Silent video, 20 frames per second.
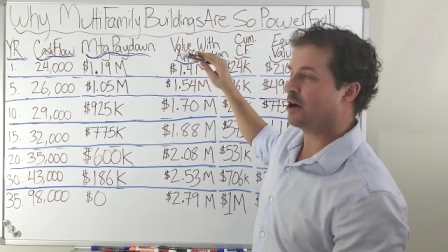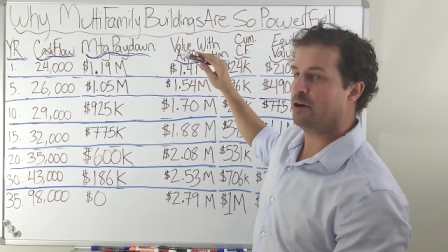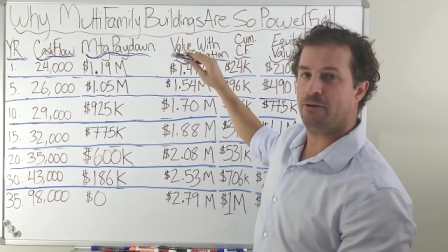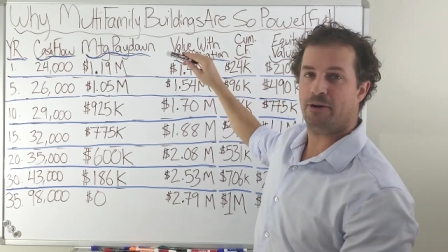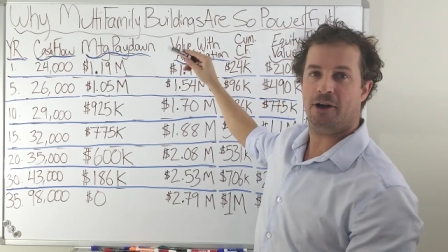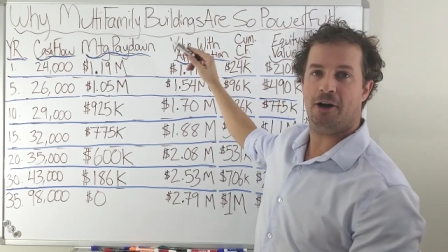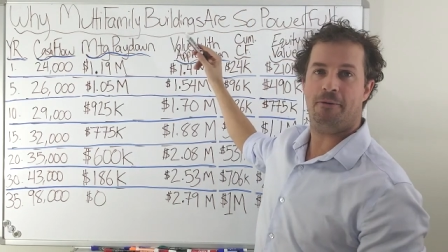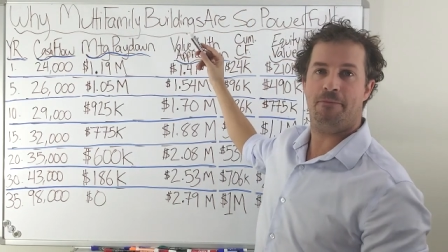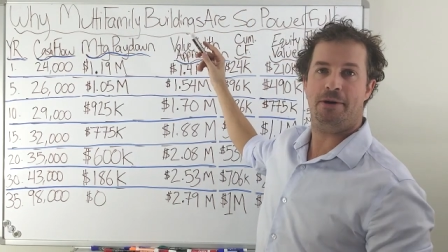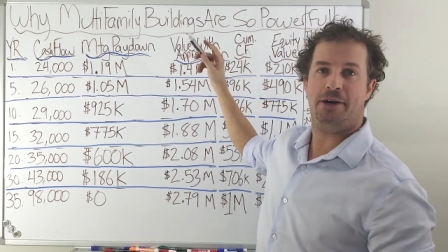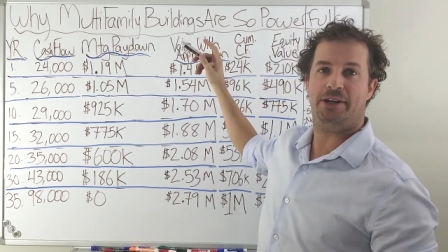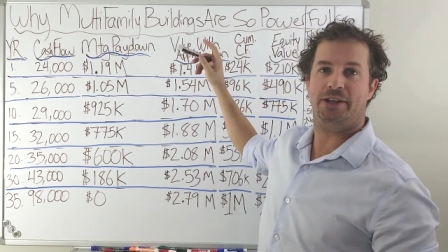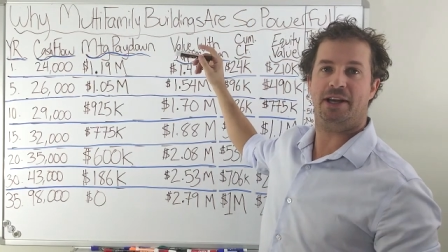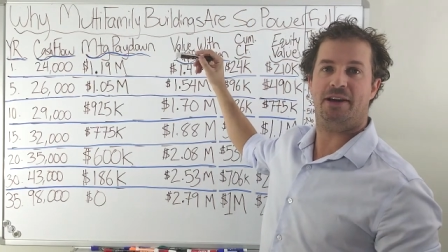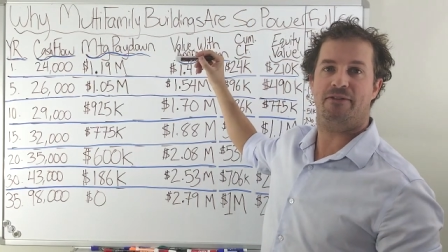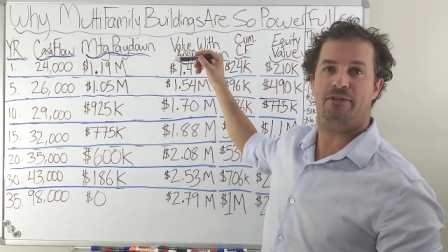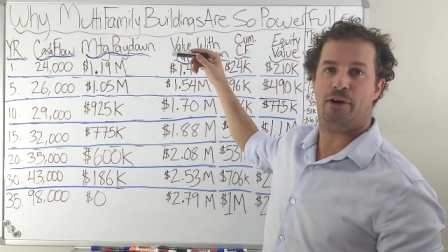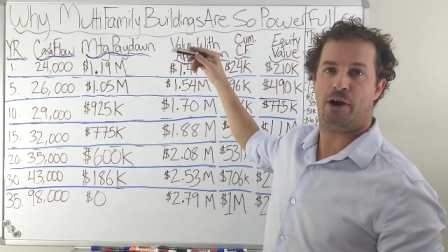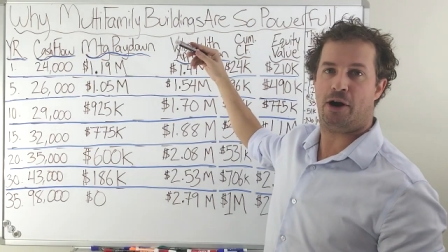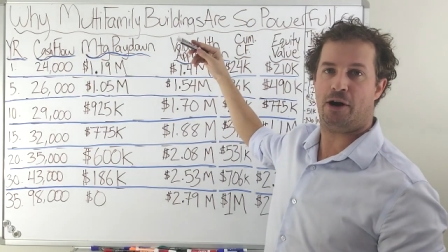real building
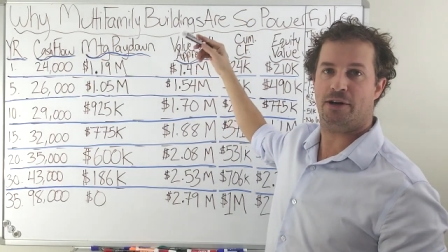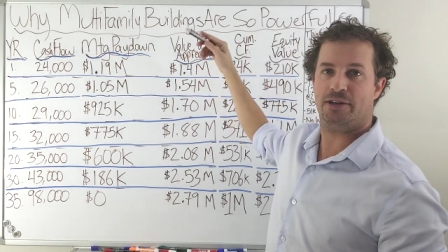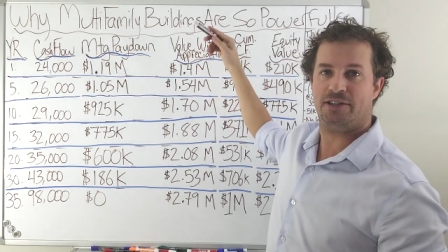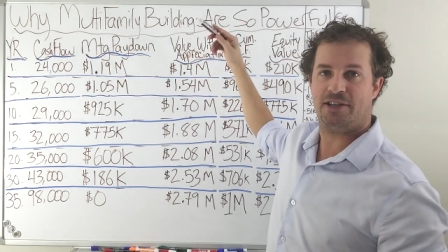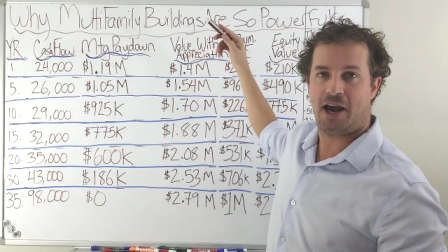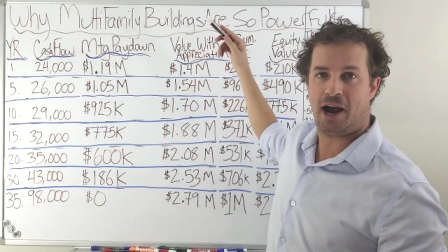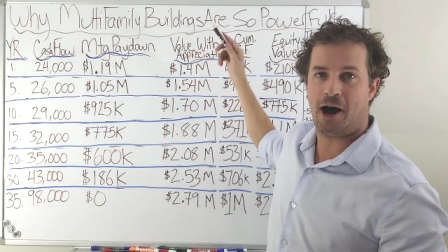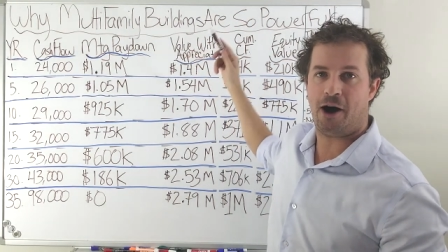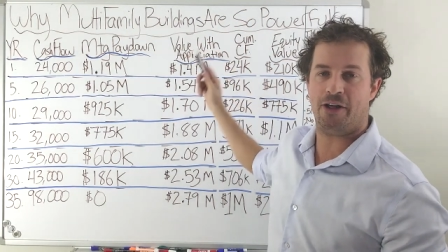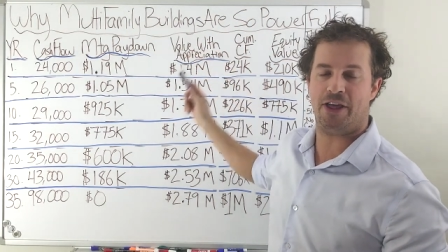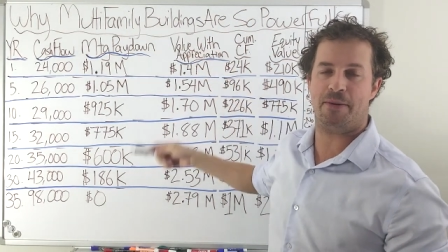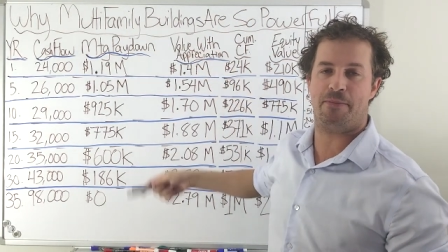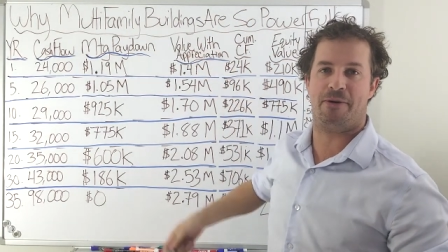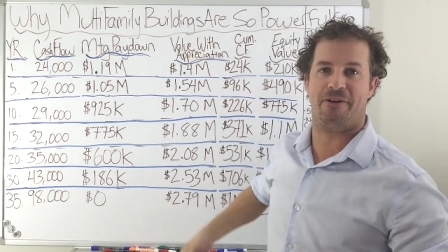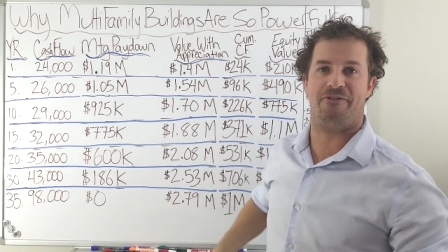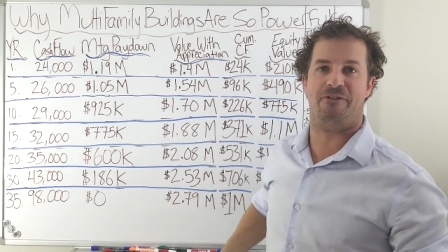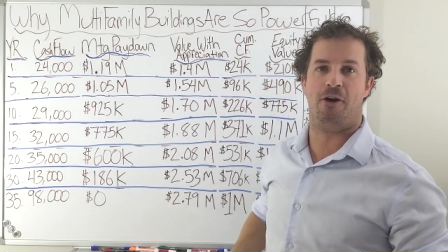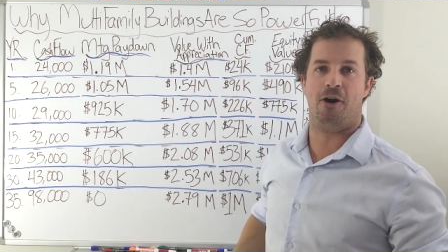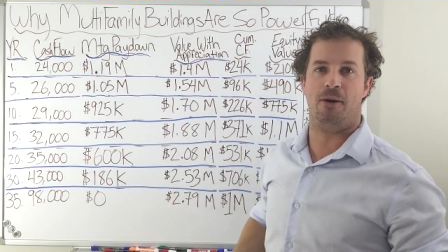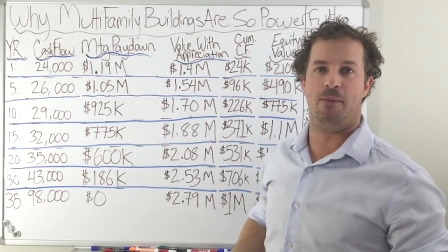of ours, how they
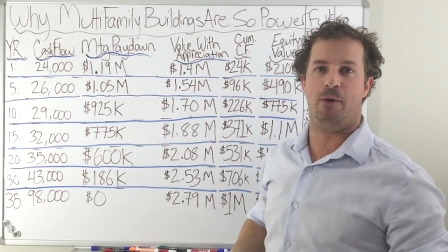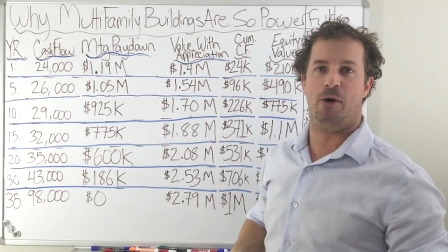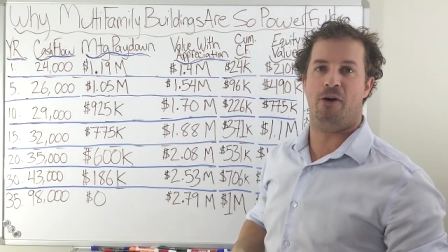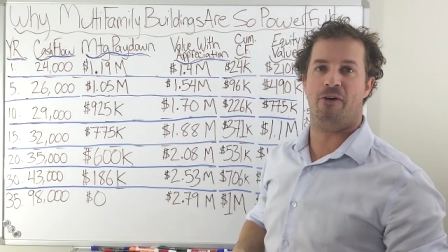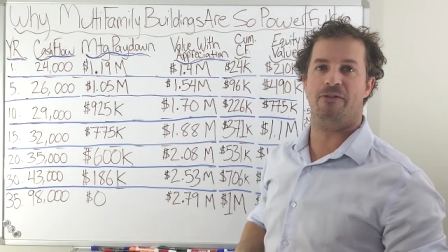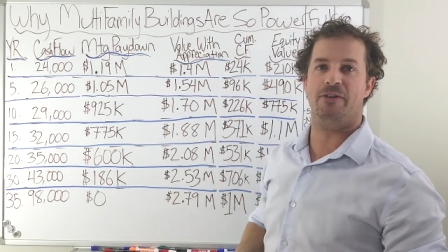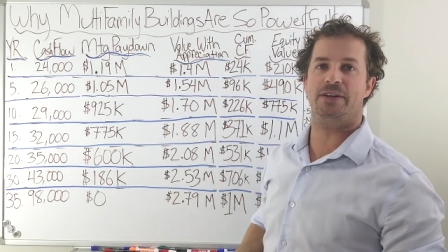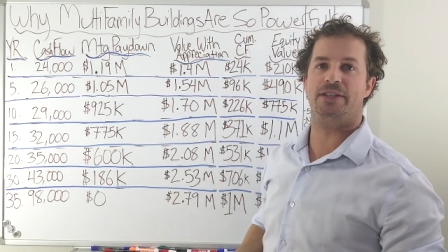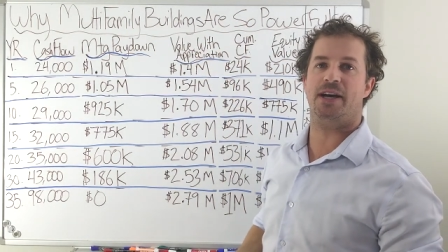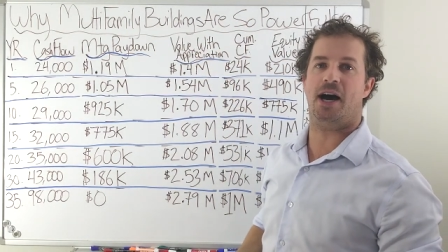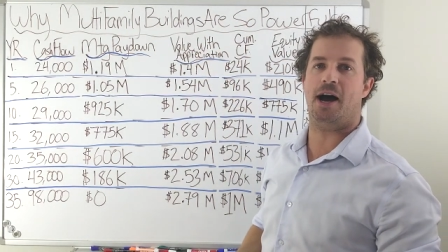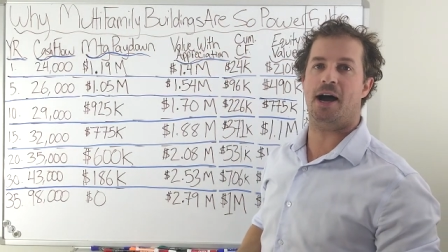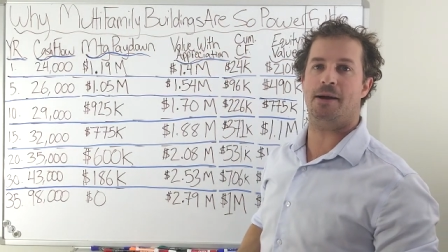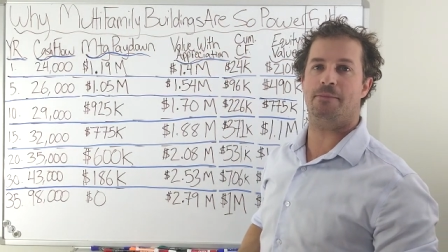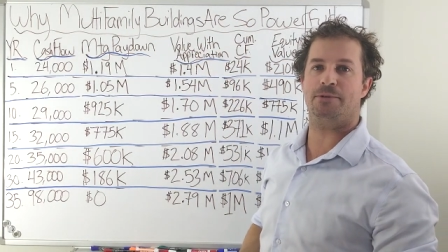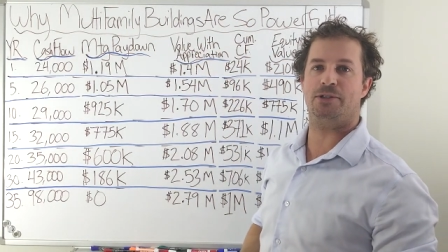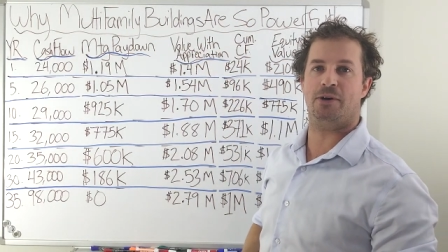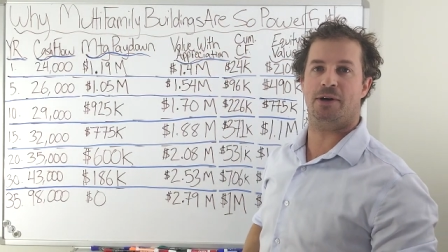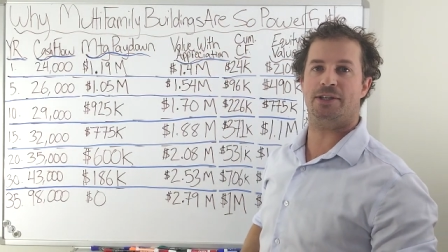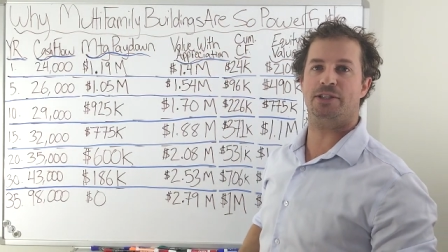perform over time.
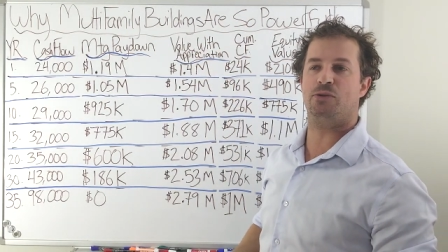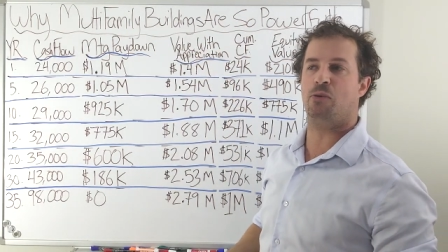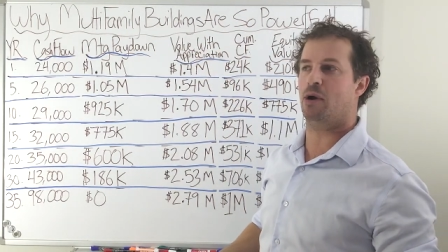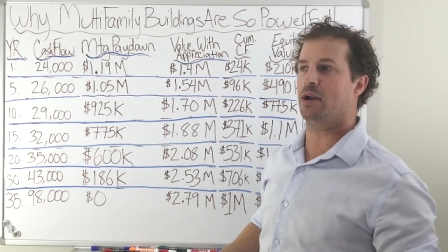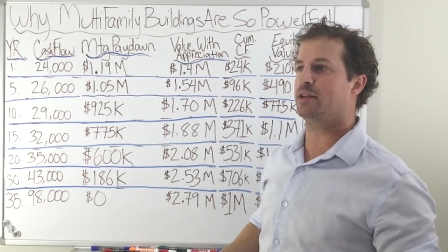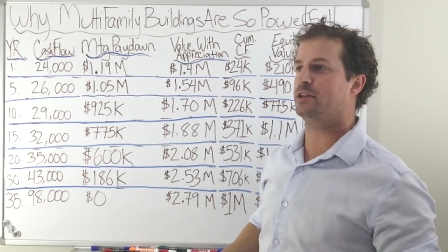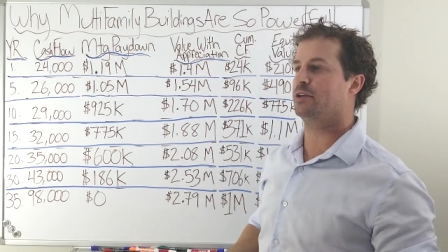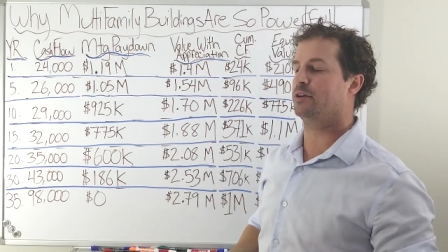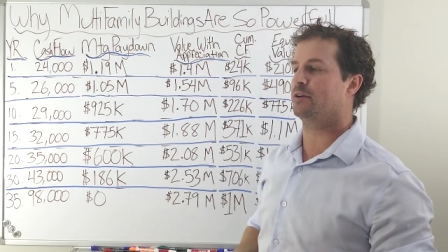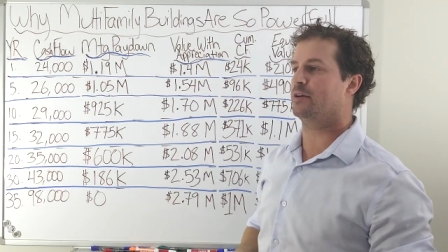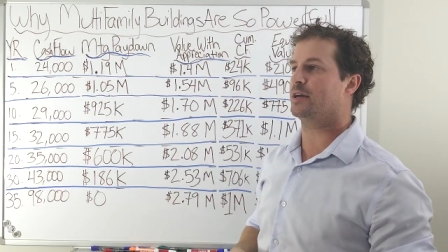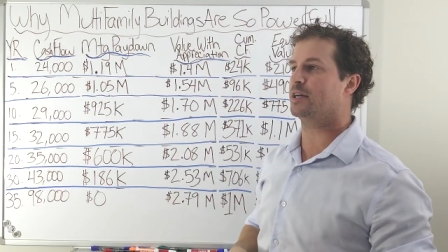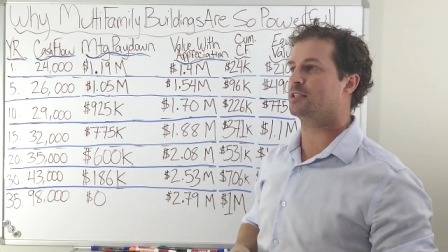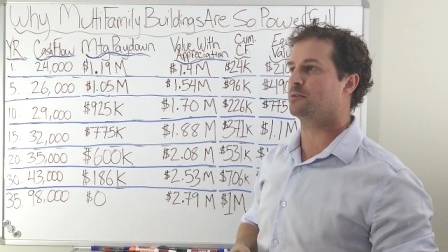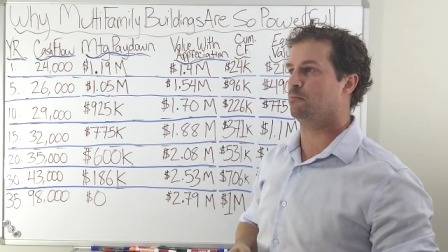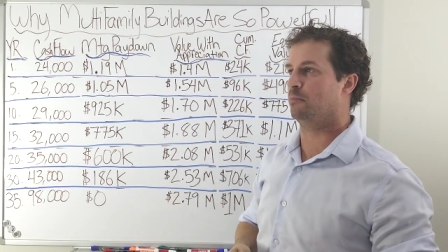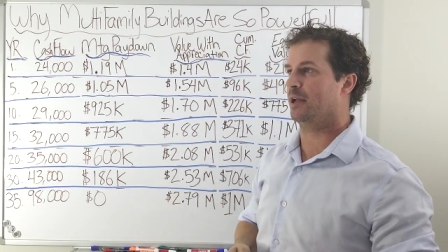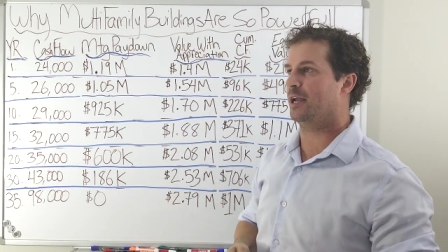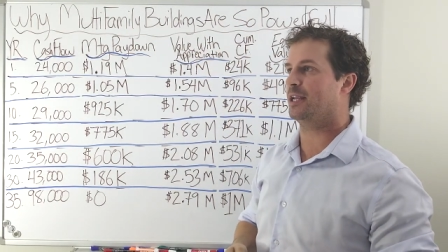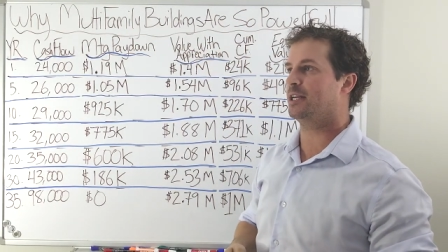So I just wanted to
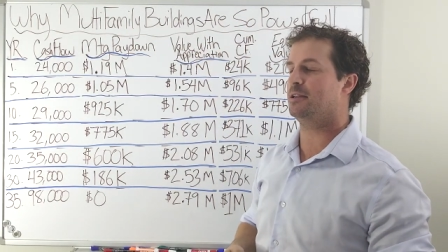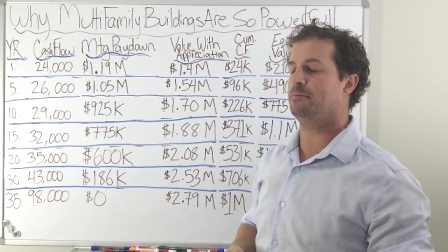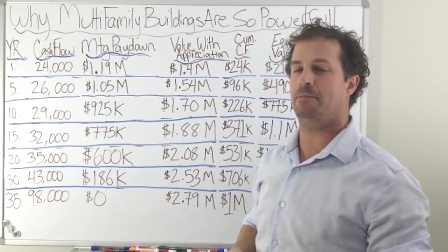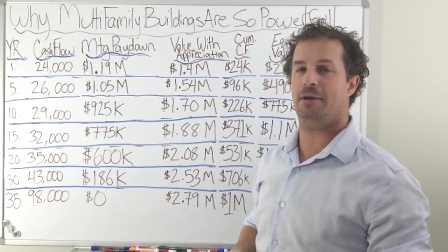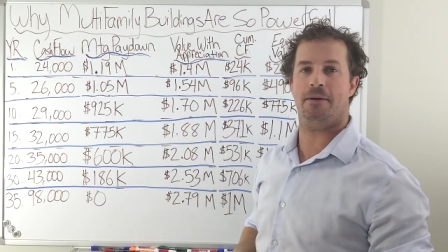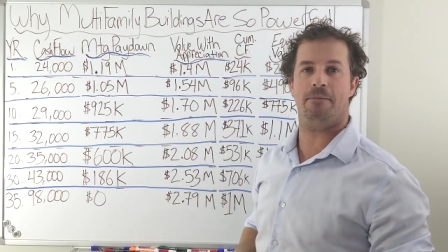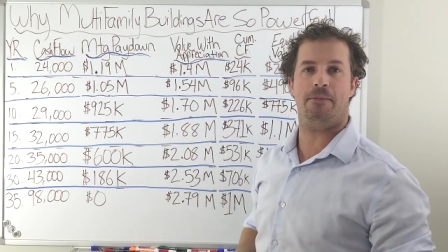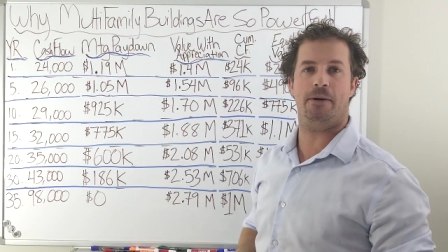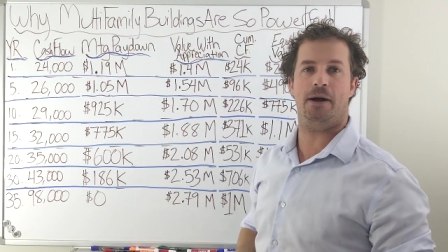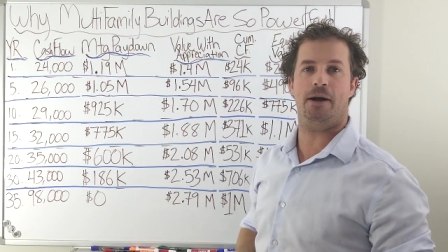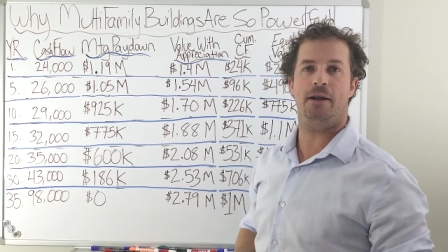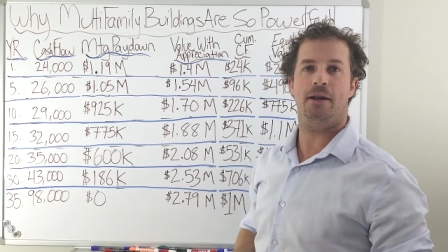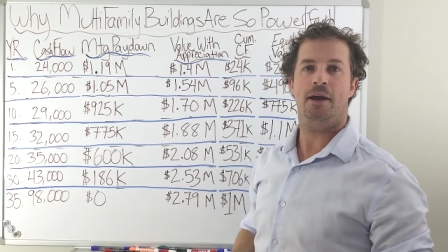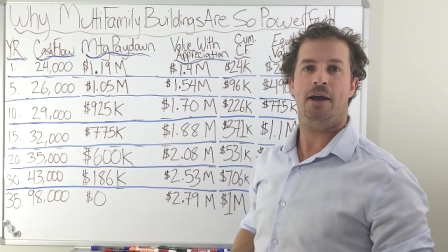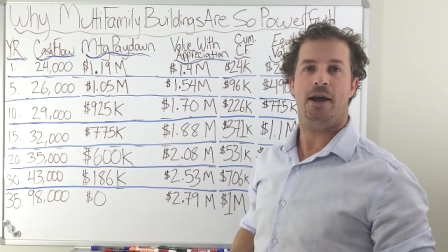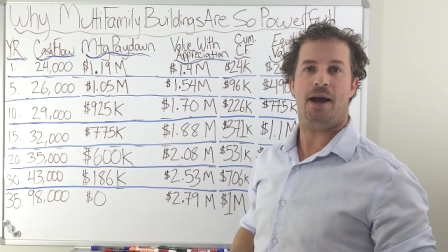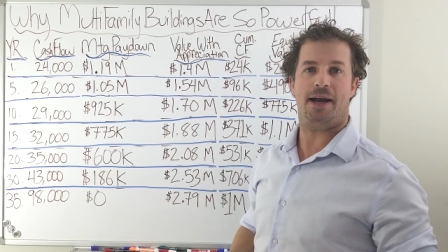explain to people.